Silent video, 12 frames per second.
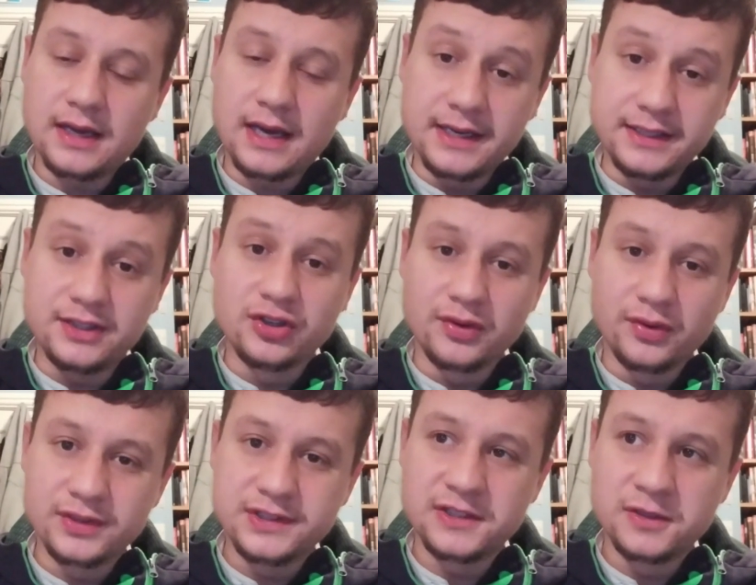Eddie could
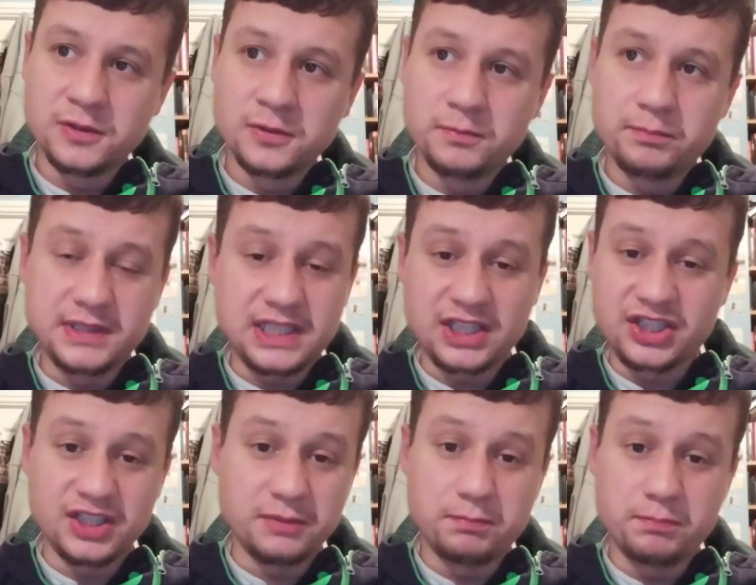also
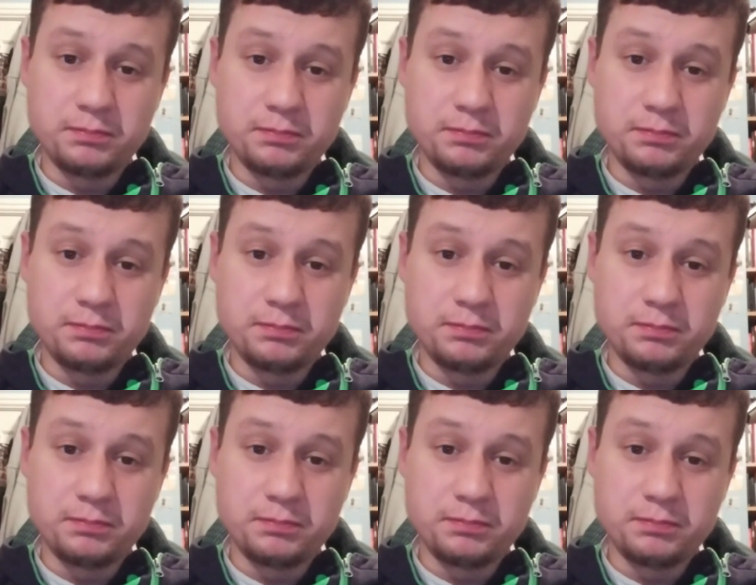potentially